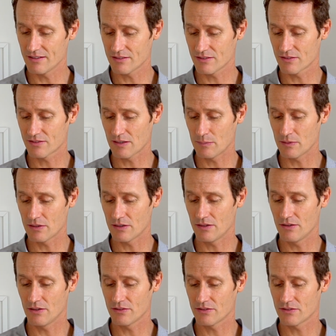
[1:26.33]
So some of the,
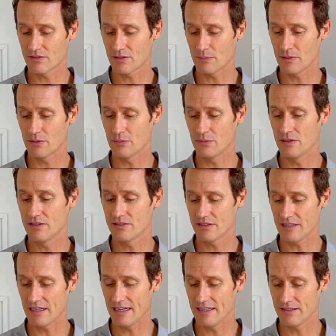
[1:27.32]
those are some of the
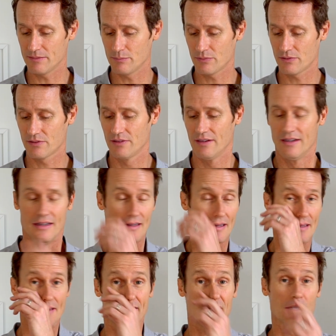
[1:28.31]
recent items.
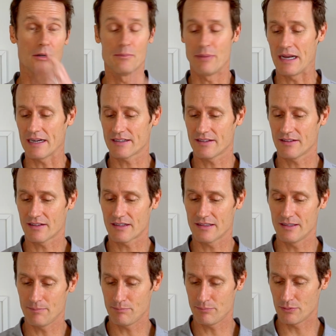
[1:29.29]
So back to the
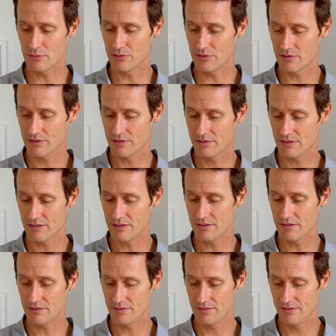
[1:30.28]
clipboard
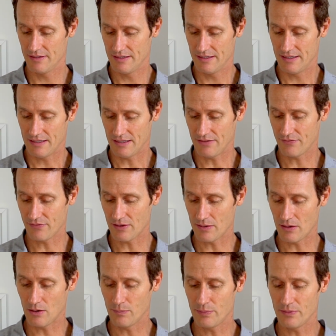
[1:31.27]
here, if I
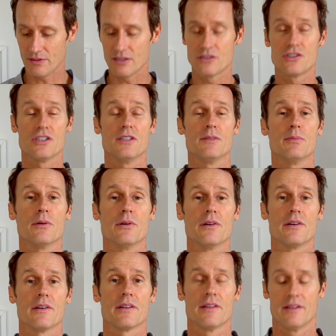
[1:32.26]
open the
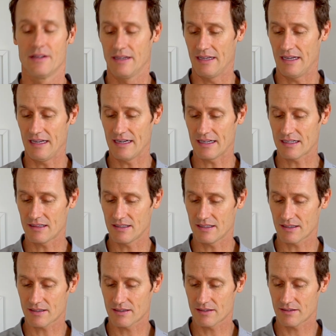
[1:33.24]
Gboard and I
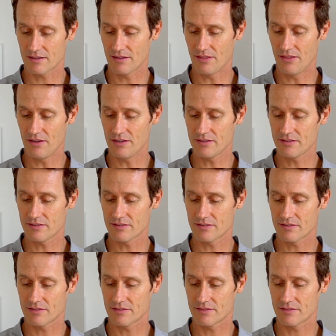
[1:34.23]
click
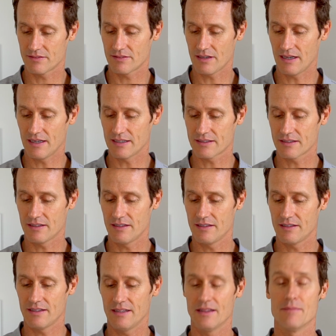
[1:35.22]
this
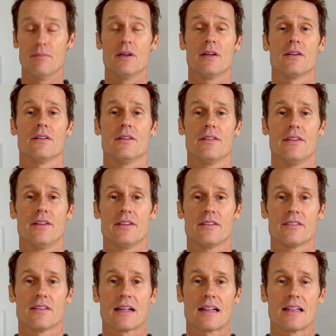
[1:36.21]
icon in the middle, this
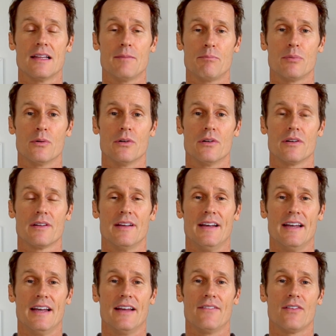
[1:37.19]
is the clipboard.
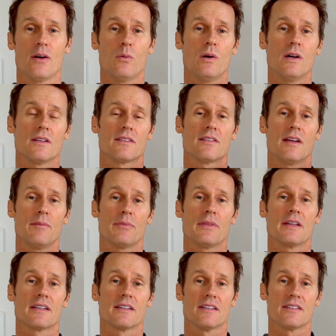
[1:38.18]
If I want
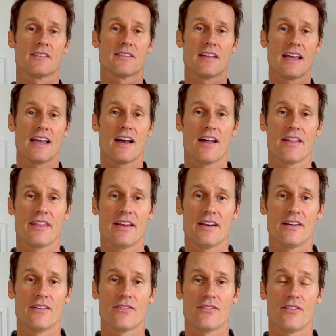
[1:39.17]
something to stay on
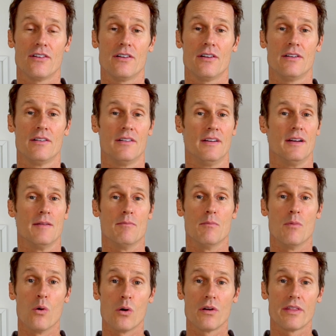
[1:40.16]
there for
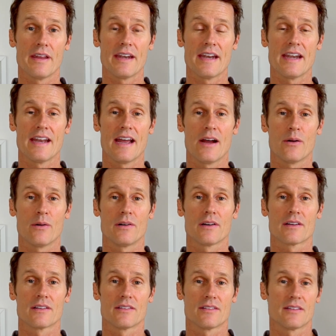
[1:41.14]
more than an hour,
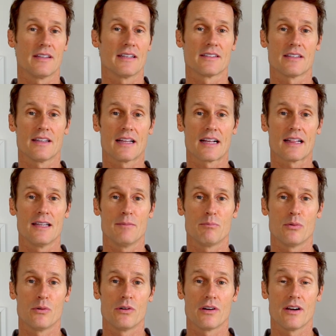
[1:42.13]
because things on the
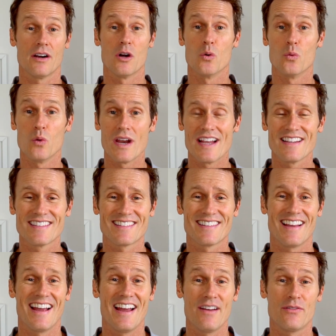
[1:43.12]
clipboard are erased
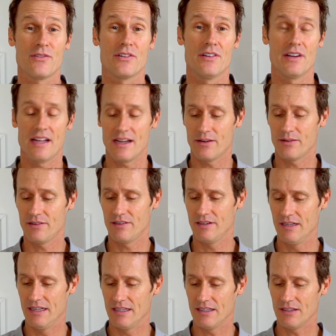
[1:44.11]
after an hour,
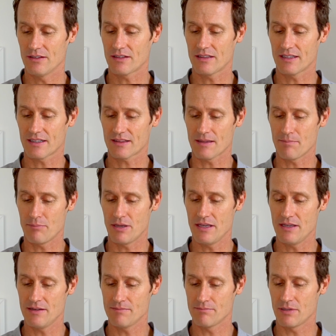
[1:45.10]
you click the
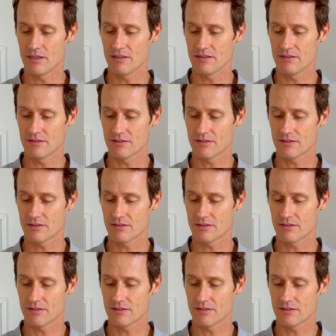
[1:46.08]
pin button.